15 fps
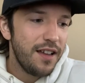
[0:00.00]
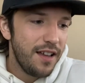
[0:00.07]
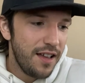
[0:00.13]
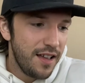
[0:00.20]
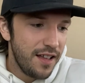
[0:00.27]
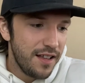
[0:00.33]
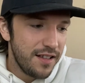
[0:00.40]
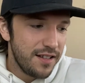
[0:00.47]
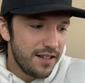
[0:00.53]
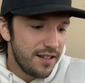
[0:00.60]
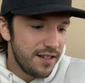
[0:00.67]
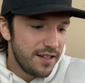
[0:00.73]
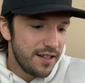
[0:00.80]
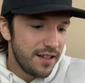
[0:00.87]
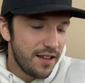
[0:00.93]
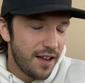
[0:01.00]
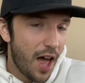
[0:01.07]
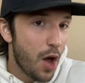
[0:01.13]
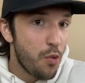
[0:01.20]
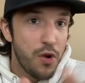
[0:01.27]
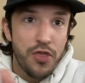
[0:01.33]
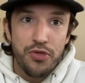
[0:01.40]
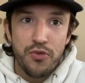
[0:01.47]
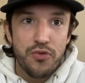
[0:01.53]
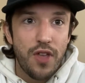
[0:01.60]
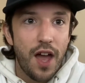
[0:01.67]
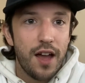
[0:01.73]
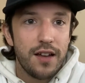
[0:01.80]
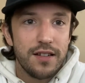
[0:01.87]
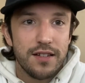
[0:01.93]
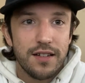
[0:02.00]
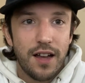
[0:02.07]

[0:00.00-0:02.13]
And I went through that.